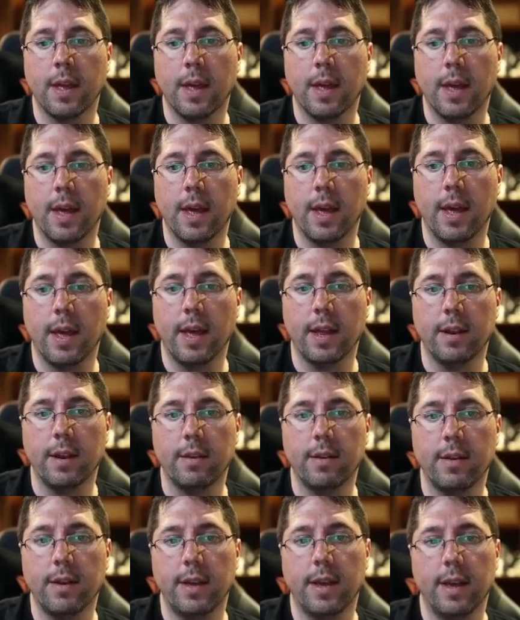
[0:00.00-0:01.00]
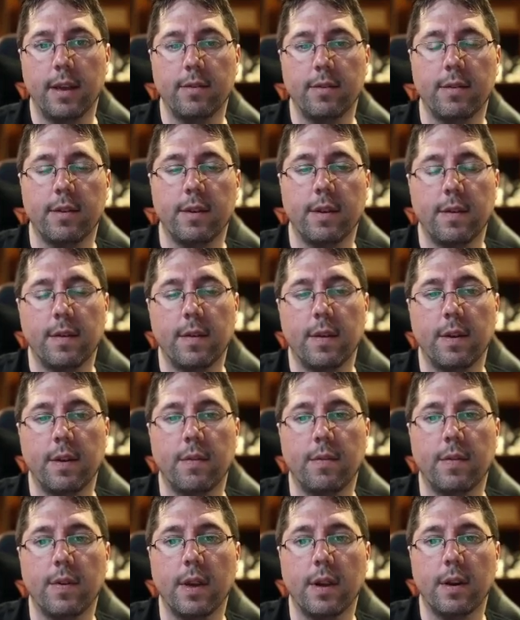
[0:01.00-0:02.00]
And yes, if
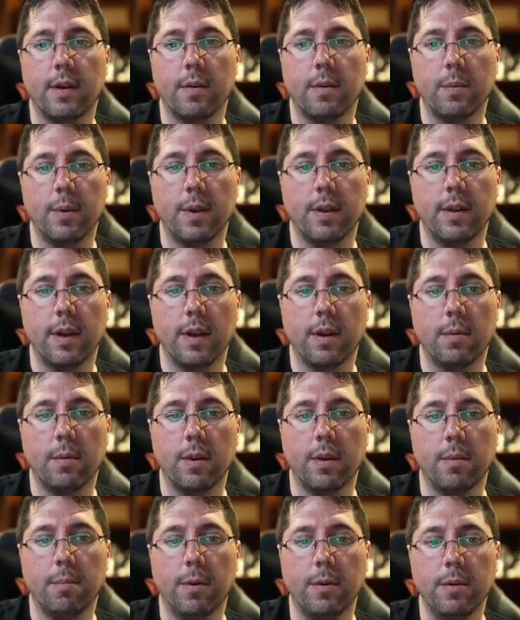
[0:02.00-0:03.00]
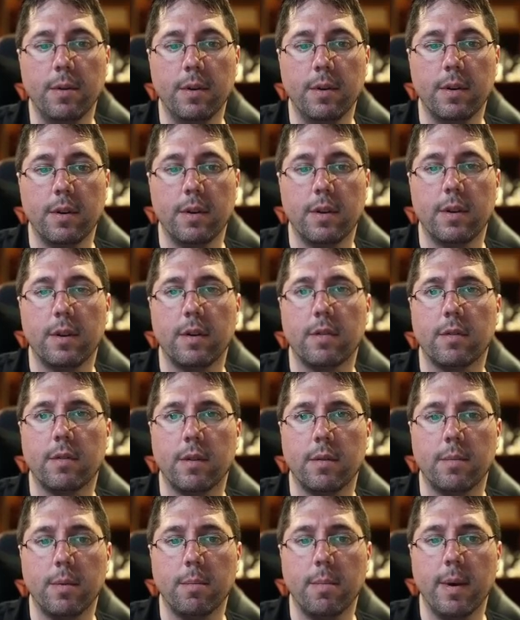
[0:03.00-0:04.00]
here we take with a pawn, this would
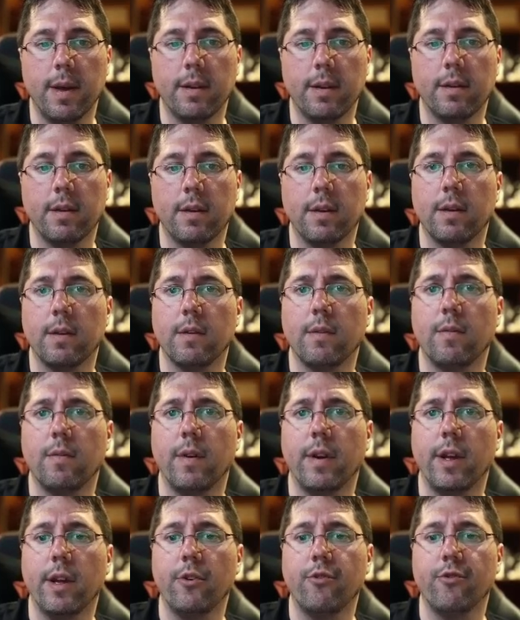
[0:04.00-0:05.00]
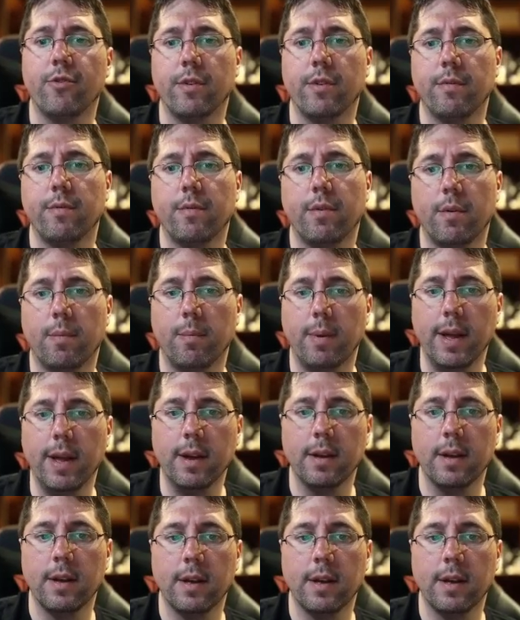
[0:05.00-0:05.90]
be bad variation for black.